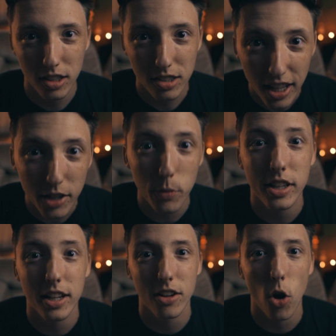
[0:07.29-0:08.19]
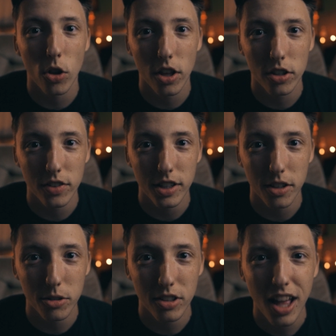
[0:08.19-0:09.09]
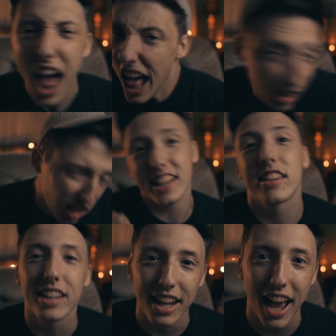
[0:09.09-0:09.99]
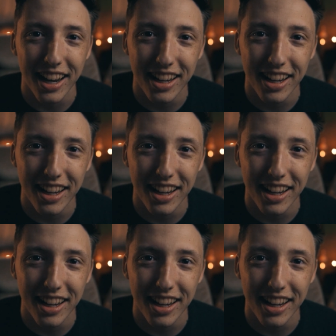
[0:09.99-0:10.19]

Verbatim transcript: like we did in all the other videos. Let's get at